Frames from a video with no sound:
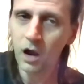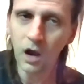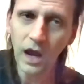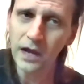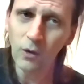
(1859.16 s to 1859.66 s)

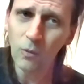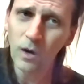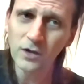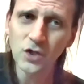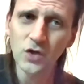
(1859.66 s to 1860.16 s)
I don't
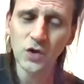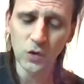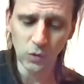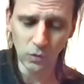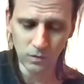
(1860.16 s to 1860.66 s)
want you
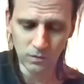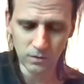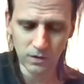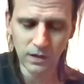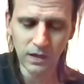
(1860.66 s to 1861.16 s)
to.
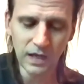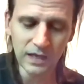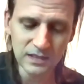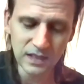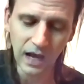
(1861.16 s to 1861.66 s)

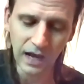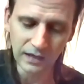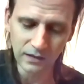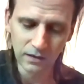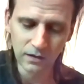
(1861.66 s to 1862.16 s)
He sighed.